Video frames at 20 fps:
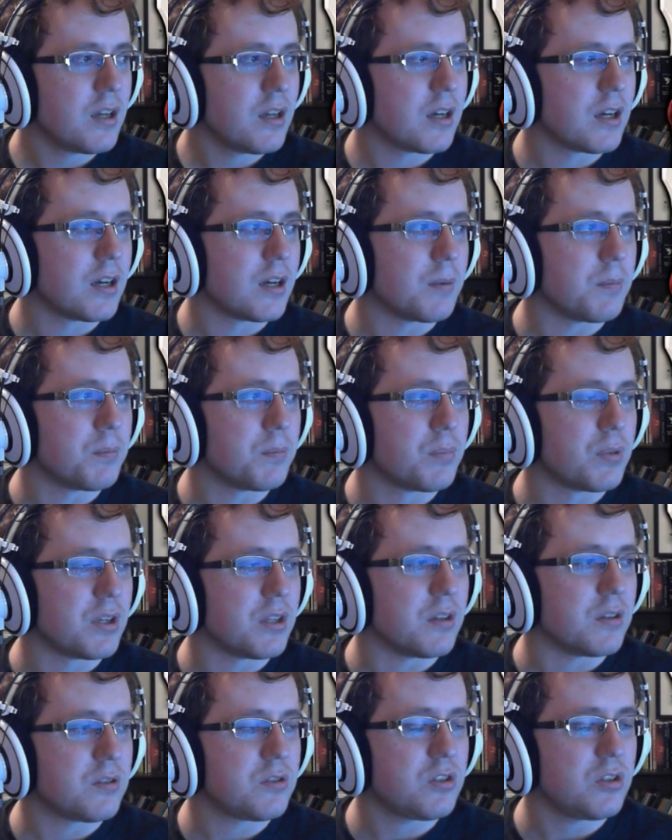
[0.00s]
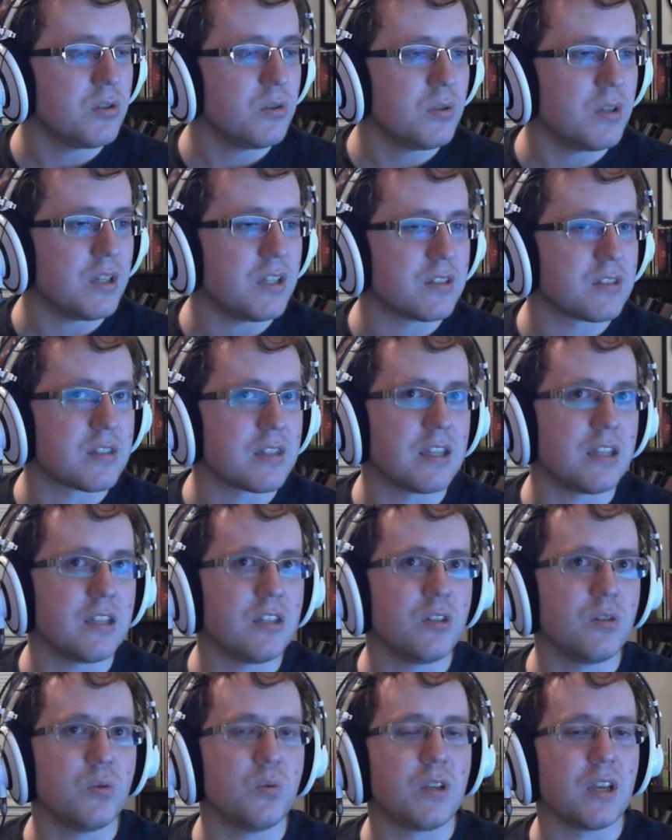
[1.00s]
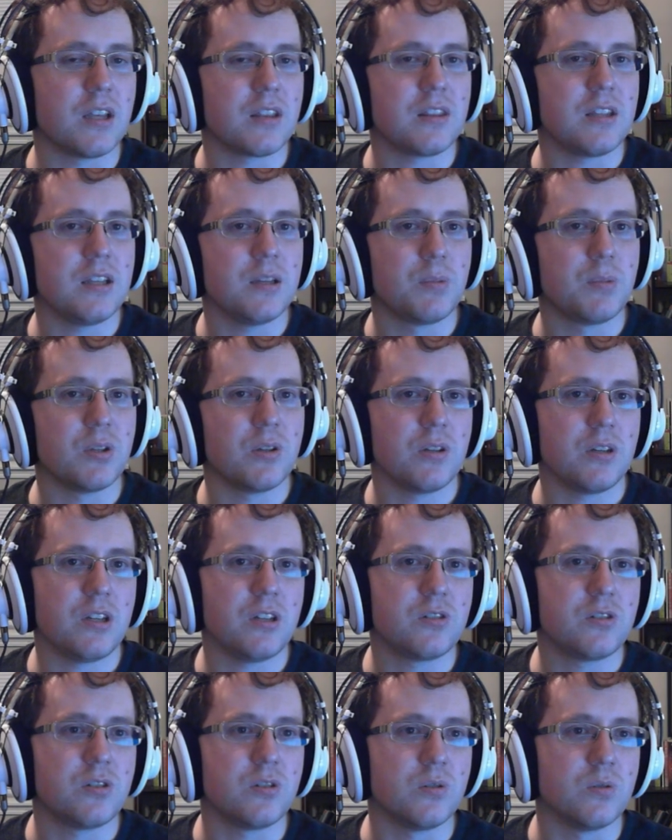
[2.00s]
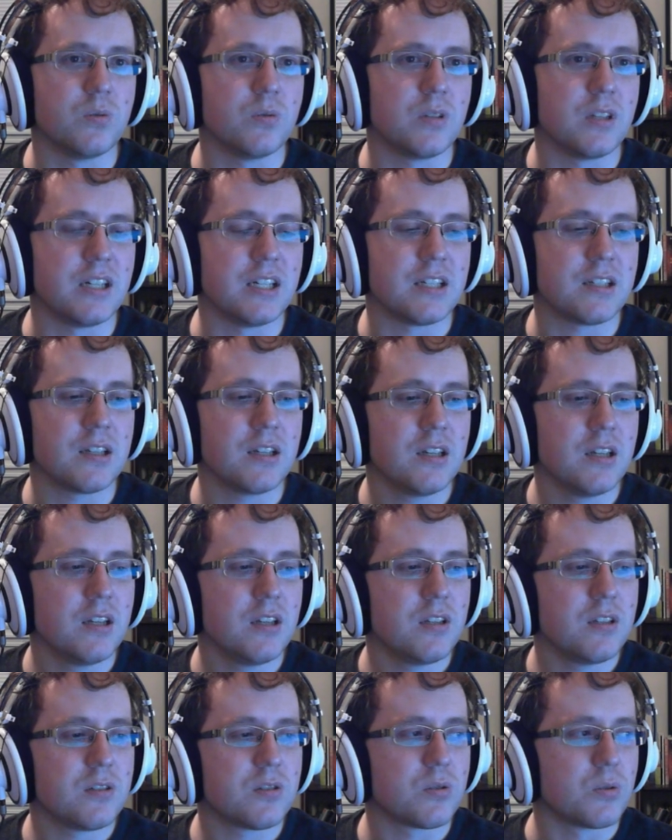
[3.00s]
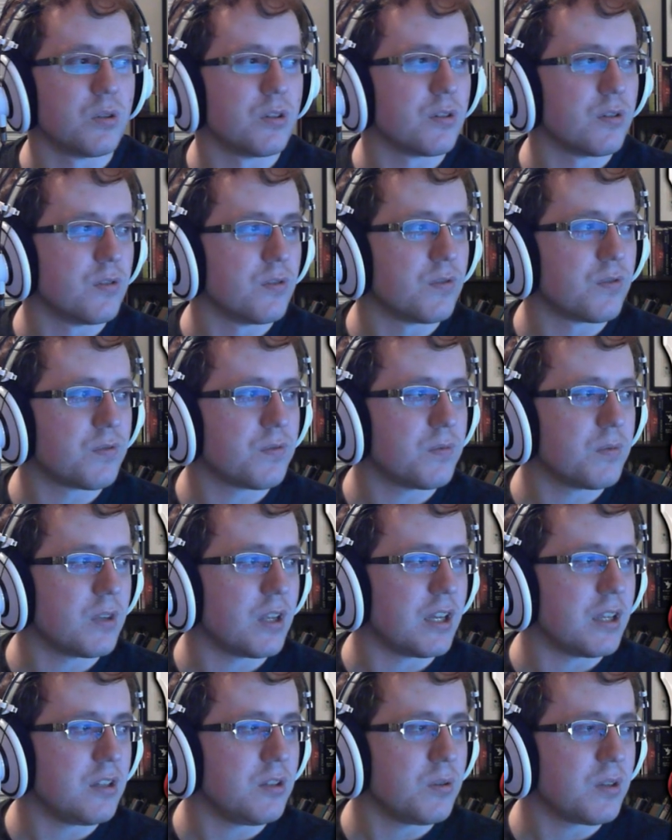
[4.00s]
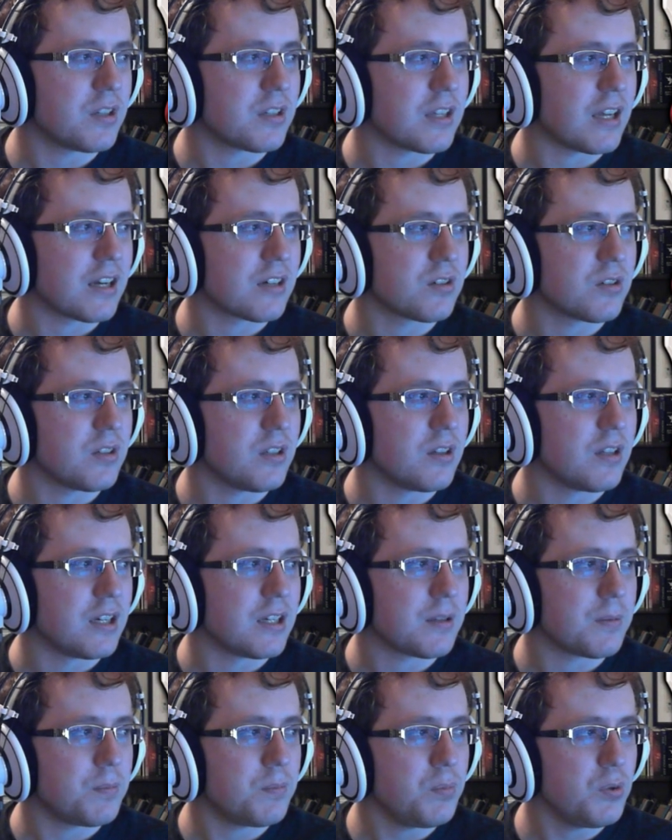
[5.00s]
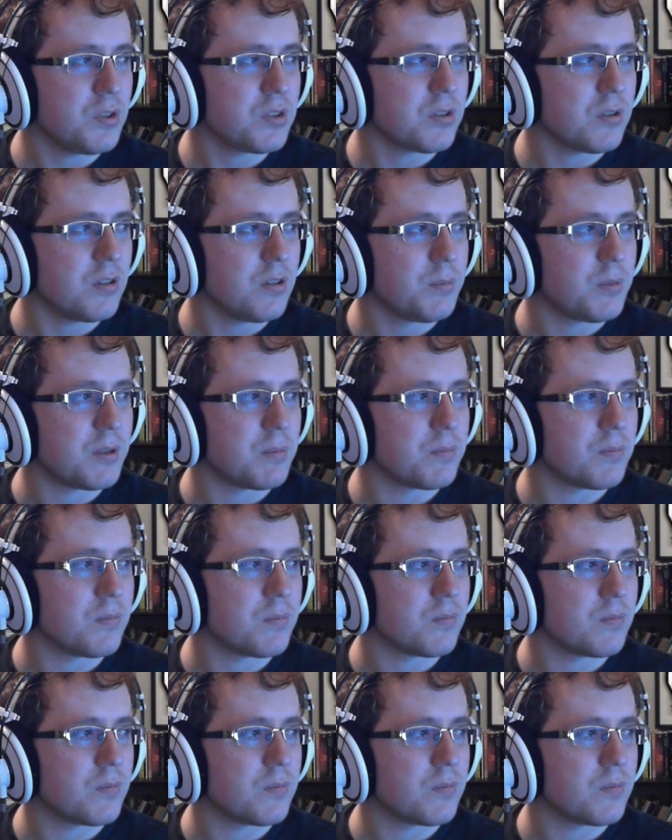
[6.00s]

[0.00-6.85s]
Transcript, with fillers: But two is that you get the ability to, like, sort of, you get to actually, like, push a little bit.